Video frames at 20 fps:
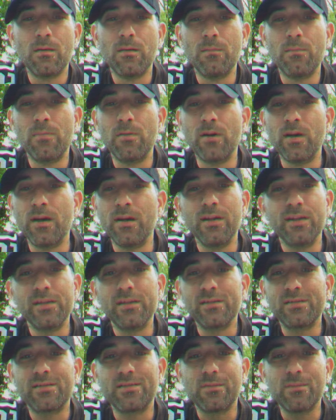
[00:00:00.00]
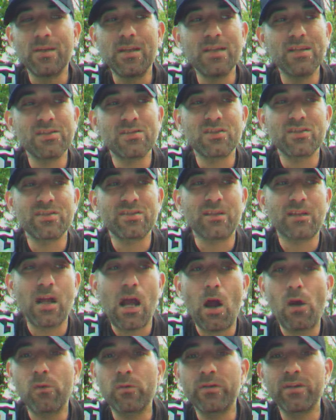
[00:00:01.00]
But to me, it's just a
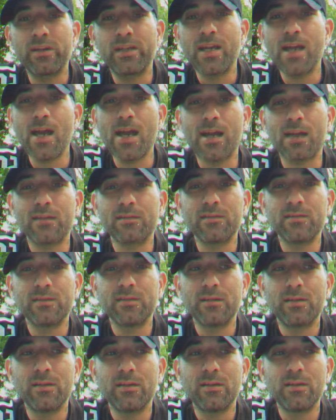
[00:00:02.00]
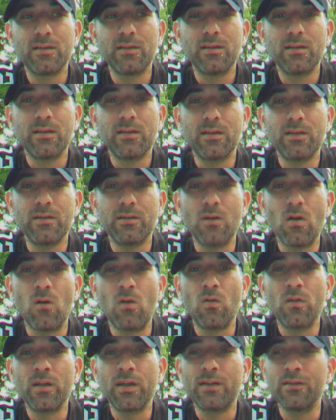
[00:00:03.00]
cowardly act, you
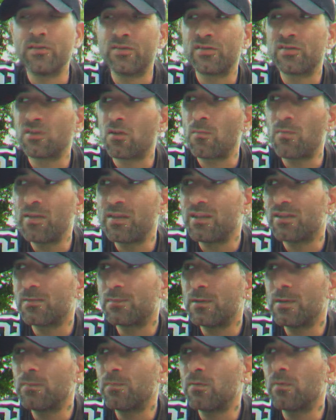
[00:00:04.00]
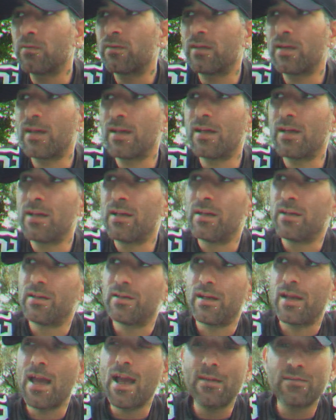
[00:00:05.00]
know. And some of these people that
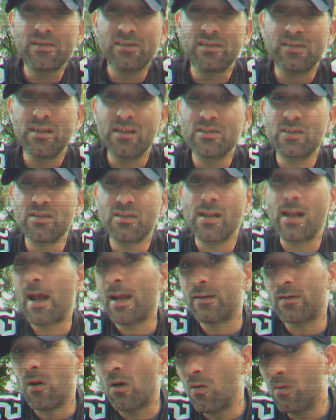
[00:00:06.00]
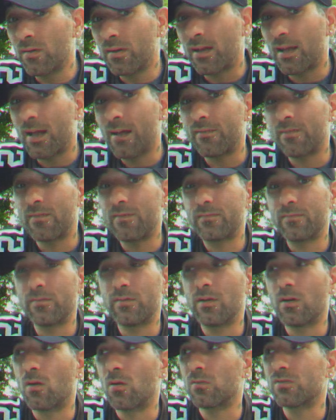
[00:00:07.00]
have snitched, that I know that have,
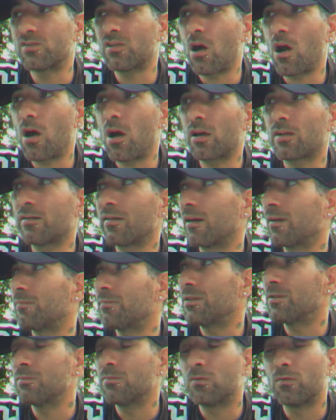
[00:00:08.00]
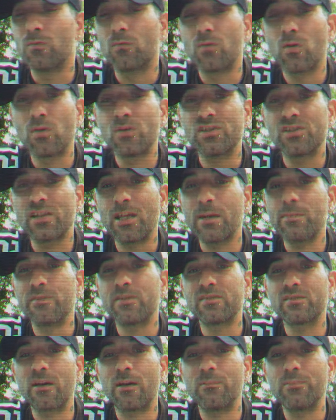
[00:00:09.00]
you know, talked on people and wrote
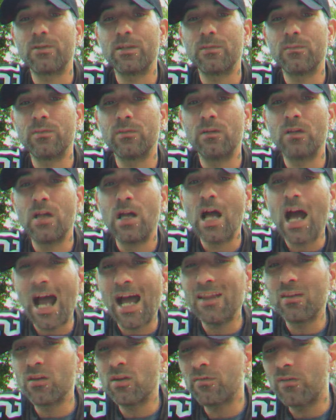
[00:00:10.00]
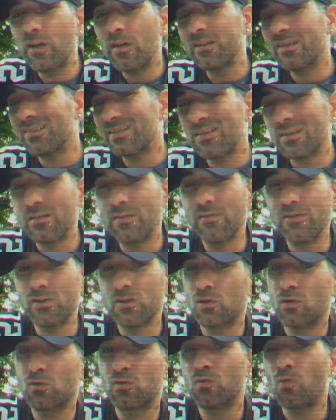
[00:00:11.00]
statements on people, I love how these
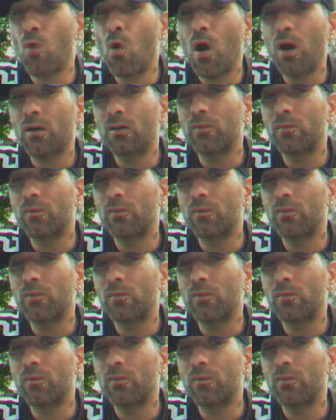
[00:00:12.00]
individuals walk